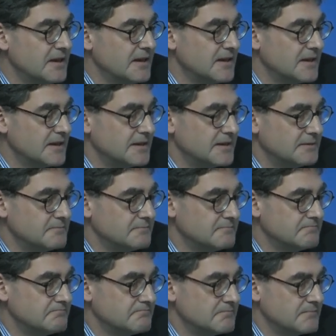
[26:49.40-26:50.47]
Um,
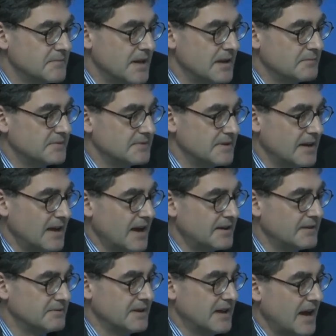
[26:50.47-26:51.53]
it, it, had
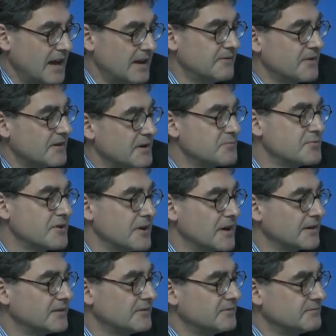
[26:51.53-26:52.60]
a, it had a very
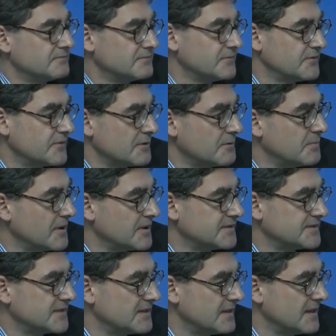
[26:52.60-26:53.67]
proactive foreign
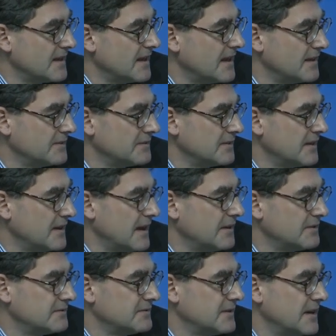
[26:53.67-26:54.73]
policy. How,
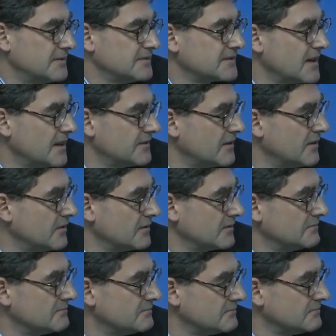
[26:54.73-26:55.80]
how, how does Qatar look
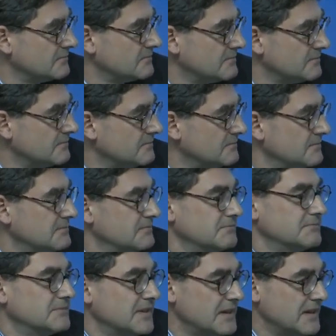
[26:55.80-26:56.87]

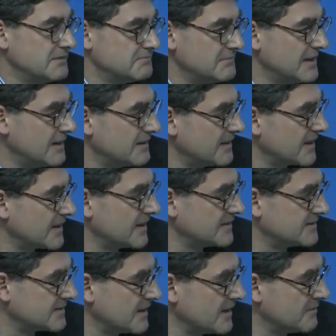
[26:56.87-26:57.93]
in, in a
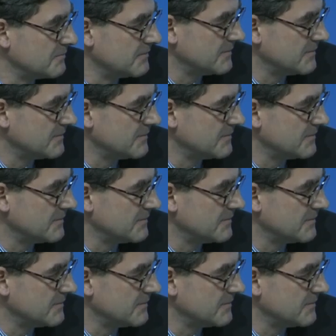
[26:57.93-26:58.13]
decade's time?